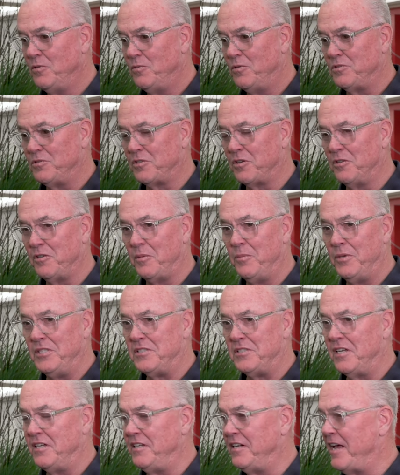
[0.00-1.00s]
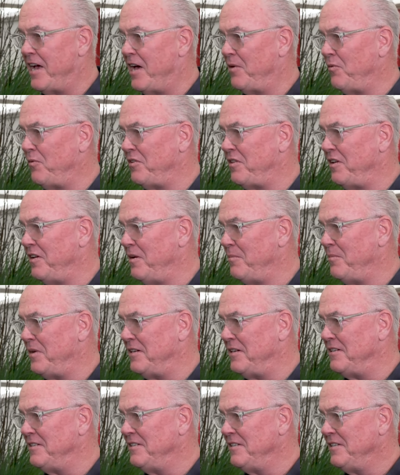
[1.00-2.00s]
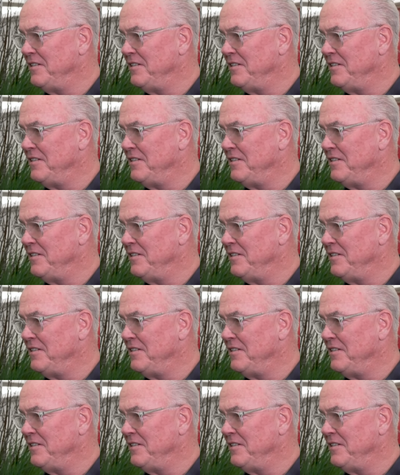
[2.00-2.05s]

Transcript: we'll certainly be sitting down with him and